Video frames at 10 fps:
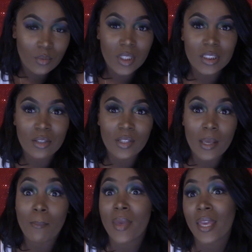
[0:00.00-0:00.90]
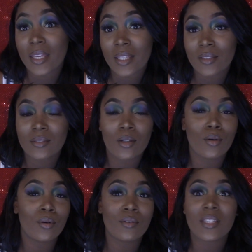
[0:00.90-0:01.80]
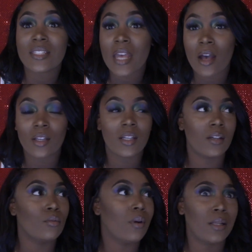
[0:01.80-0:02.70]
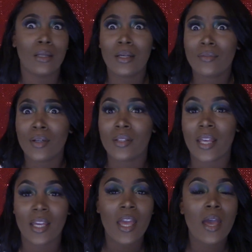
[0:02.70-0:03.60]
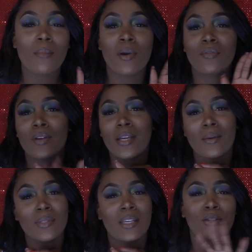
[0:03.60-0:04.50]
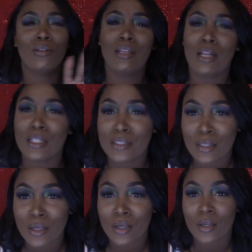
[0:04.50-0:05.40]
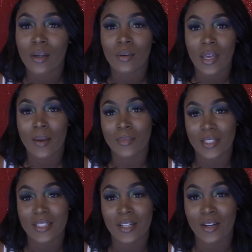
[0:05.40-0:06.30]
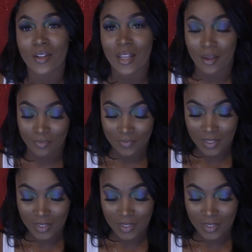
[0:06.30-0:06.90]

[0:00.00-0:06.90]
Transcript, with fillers: What is her name? Megan Thee Stallion. Oh, I love her. Like, my friend kept saying you need to listen to her. Okay, I'm listening to her now.